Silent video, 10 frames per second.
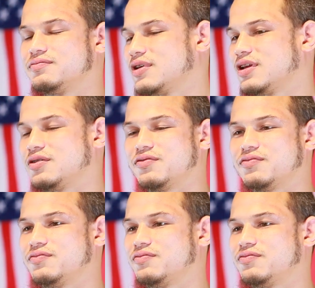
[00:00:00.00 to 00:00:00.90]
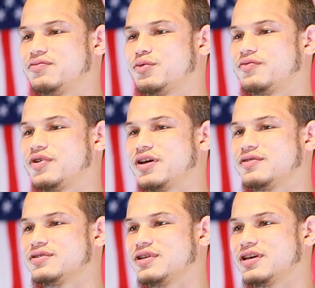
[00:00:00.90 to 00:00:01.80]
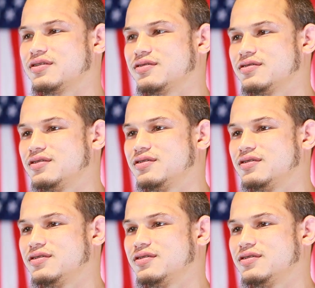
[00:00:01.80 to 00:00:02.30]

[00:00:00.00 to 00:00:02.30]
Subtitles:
I don't know, 4 or 5 years later.